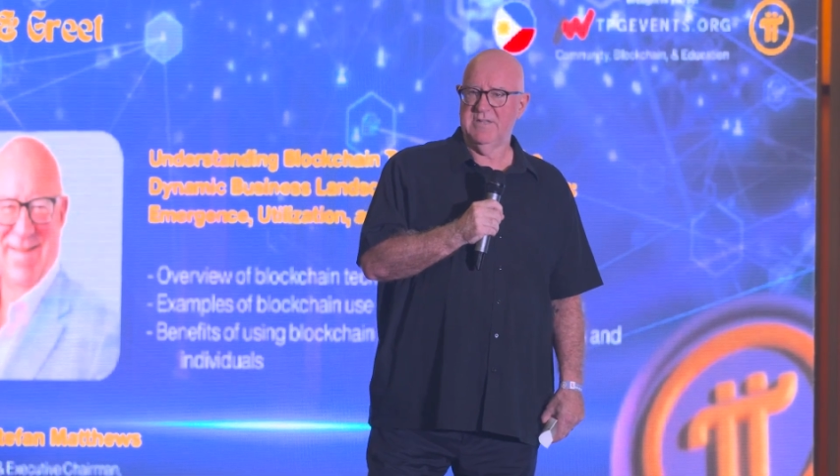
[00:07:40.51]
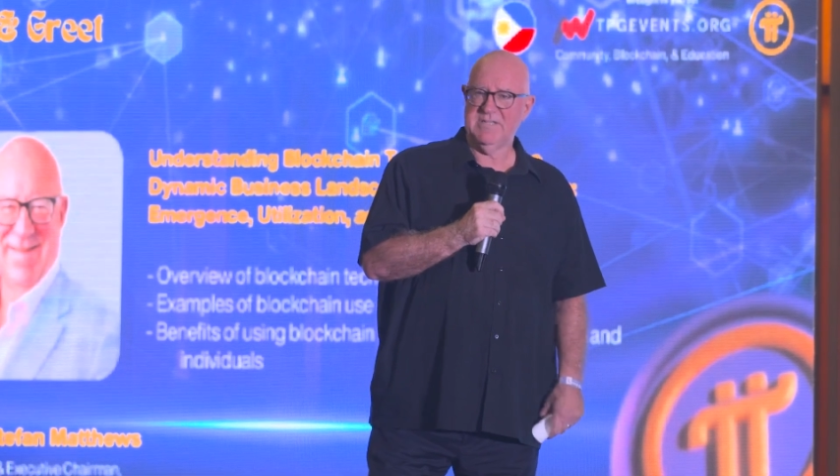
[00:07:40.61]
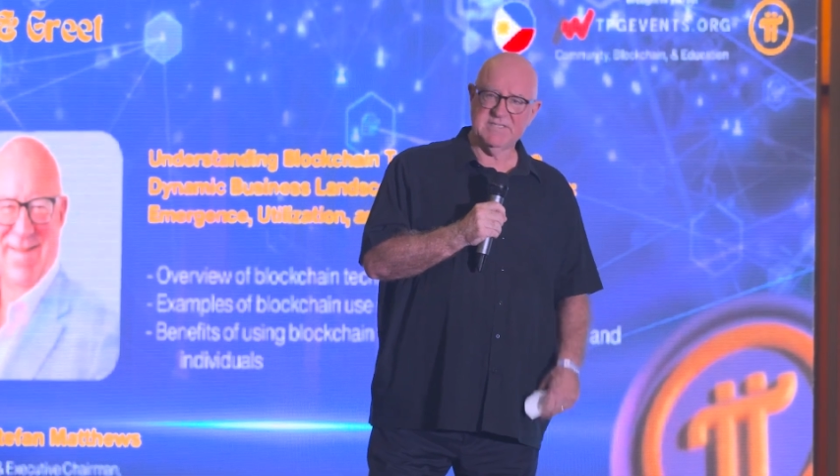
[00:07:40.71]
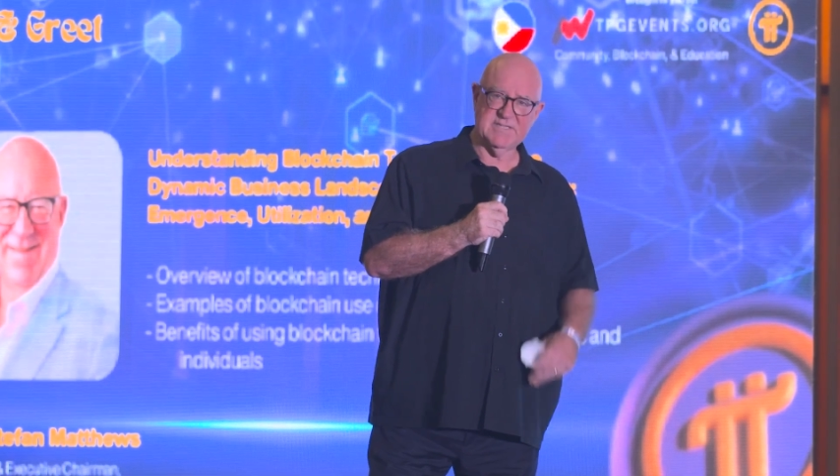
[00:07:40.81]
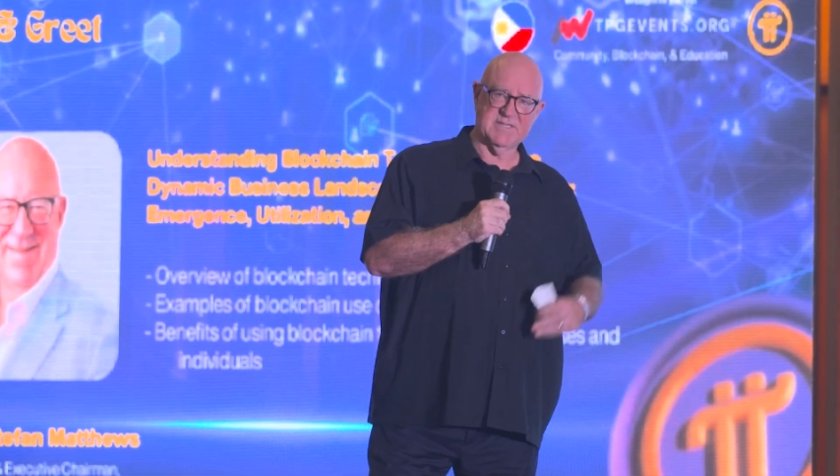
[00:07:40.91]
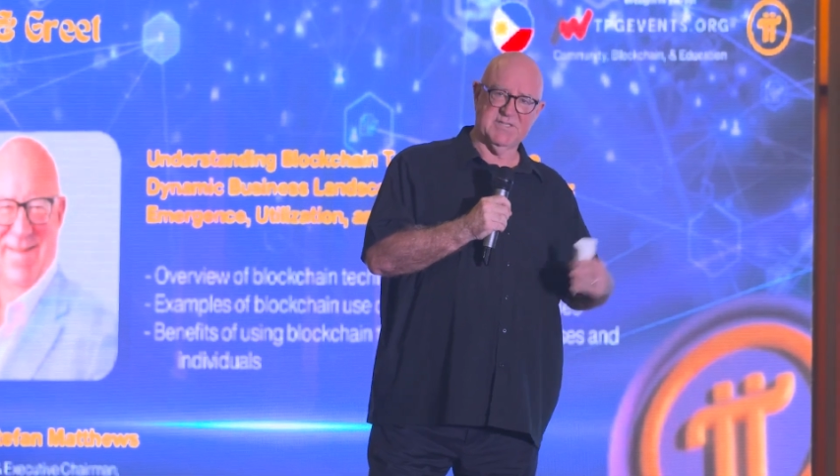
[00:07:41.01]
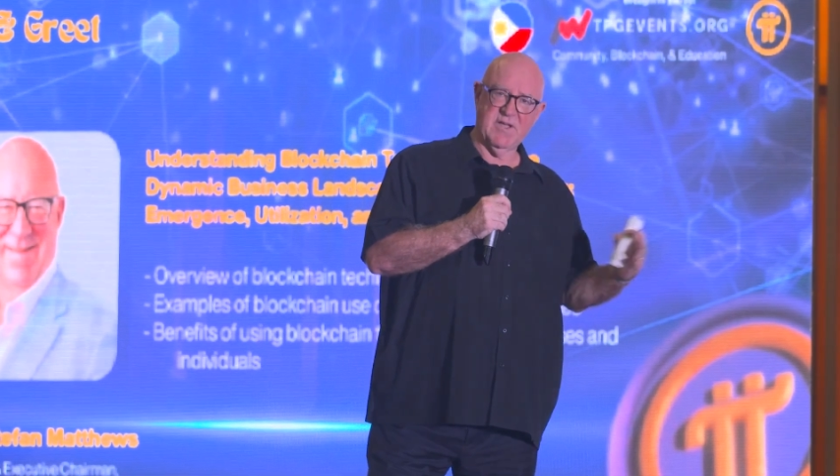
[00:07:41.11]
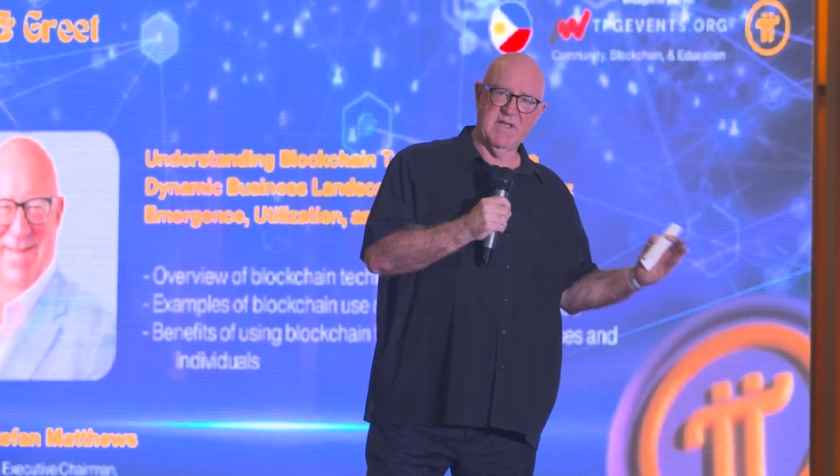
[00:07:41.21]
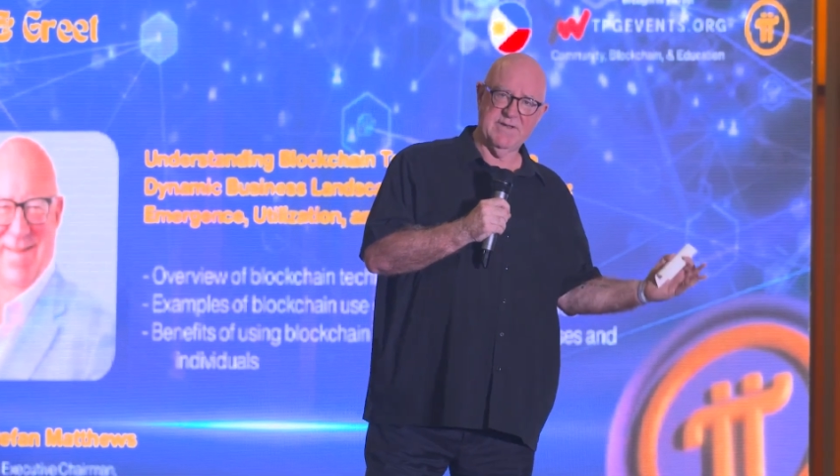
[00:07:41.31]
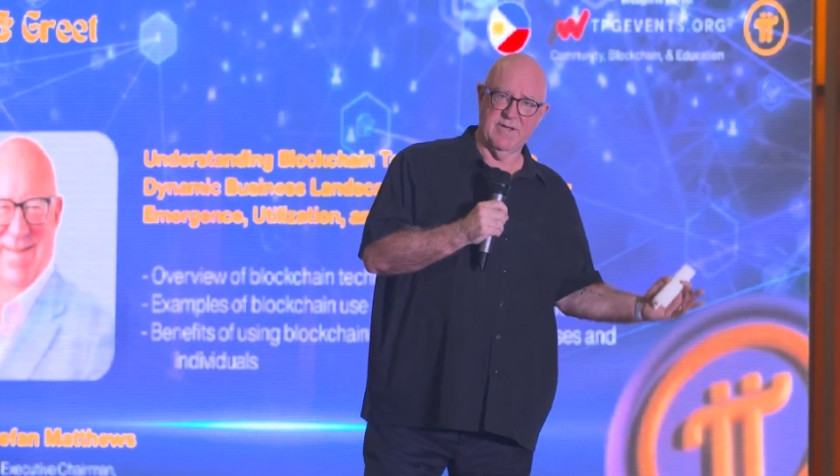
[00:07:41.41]
Just as a
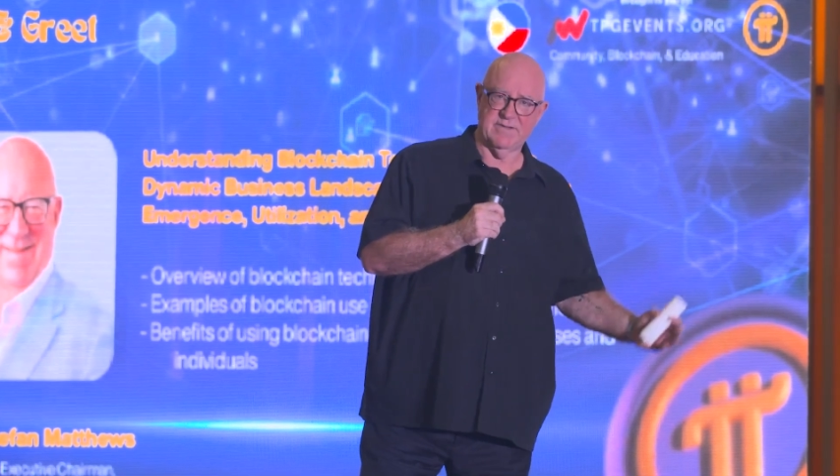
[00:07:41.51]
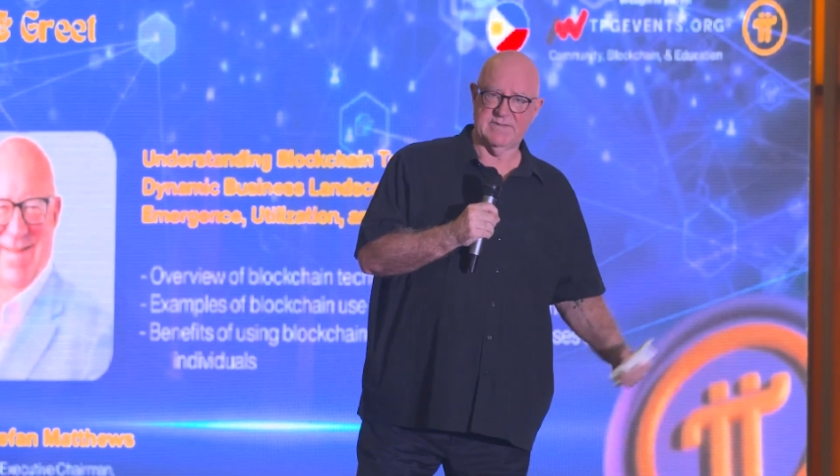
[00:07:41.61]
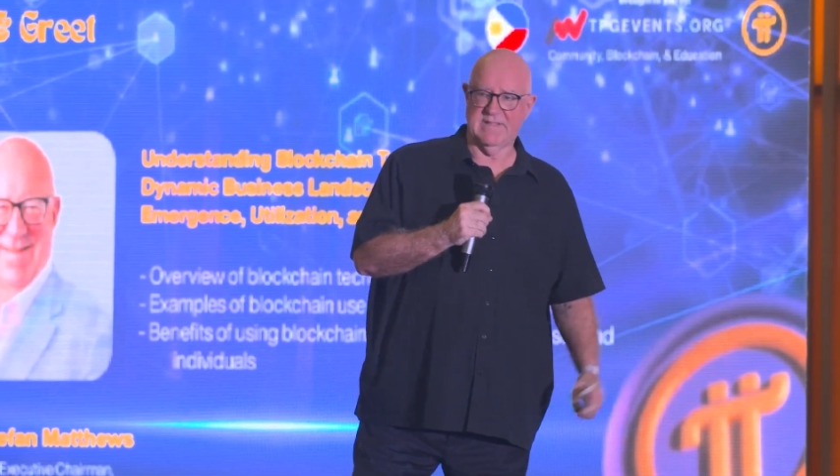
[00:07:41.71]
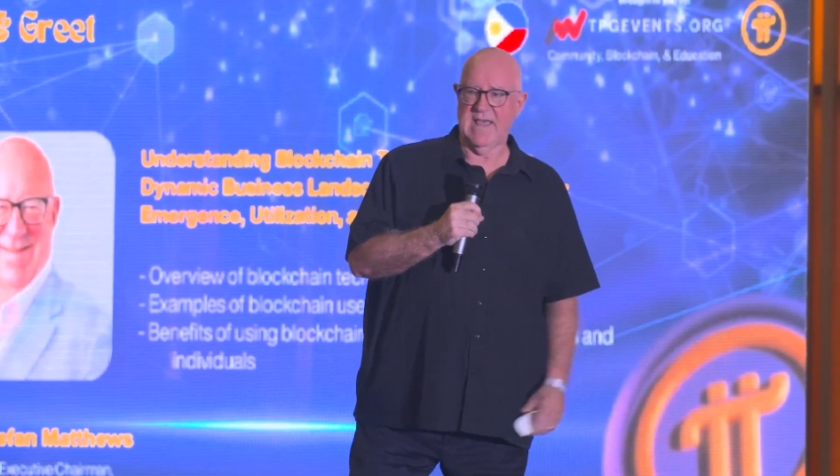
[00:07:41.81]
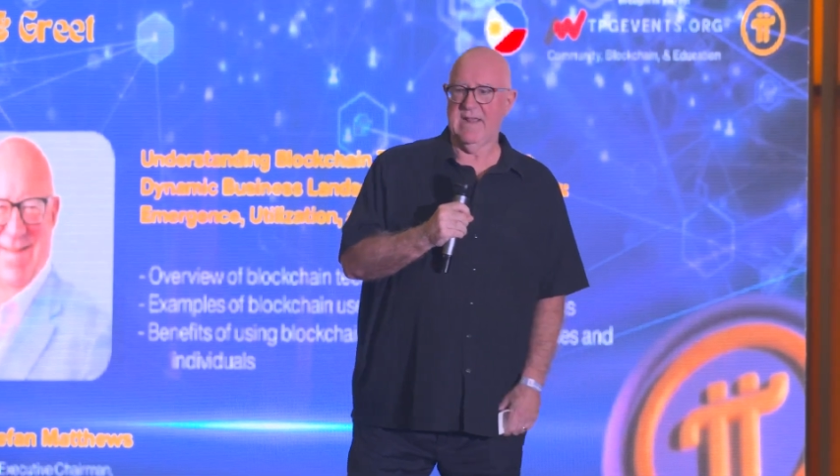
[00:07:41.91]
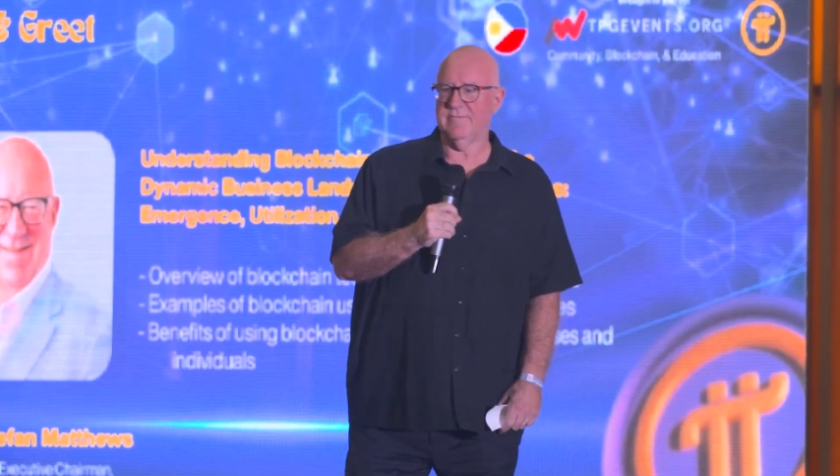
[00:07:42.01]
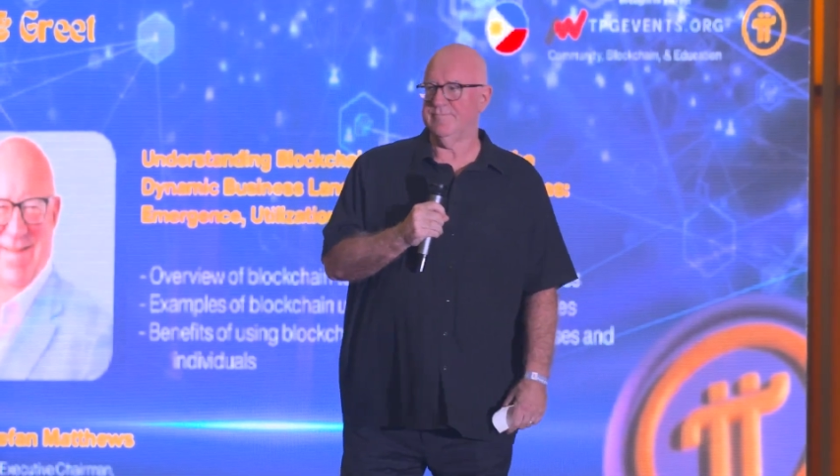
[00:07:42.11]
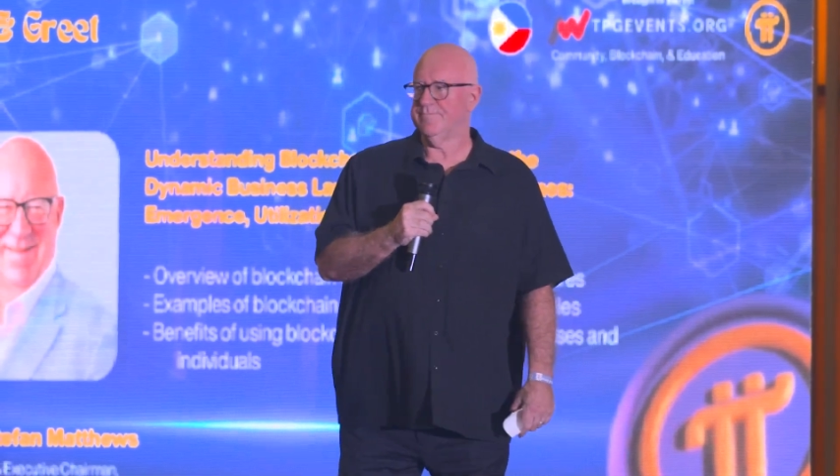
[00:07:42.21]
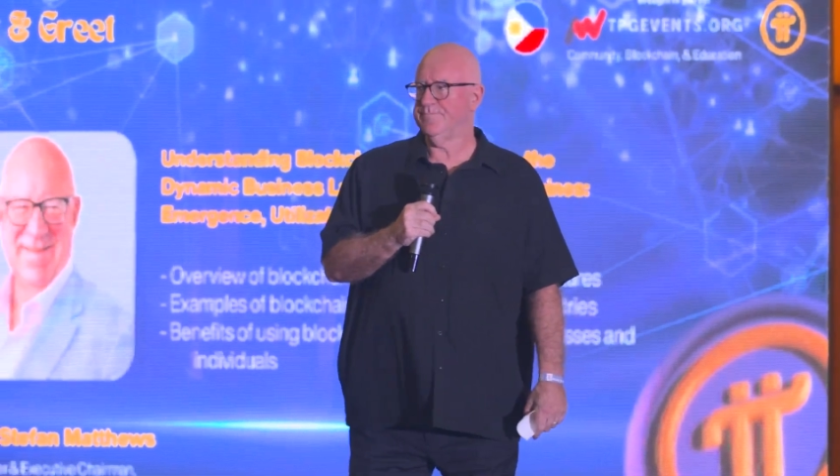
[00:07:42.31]
side note to that,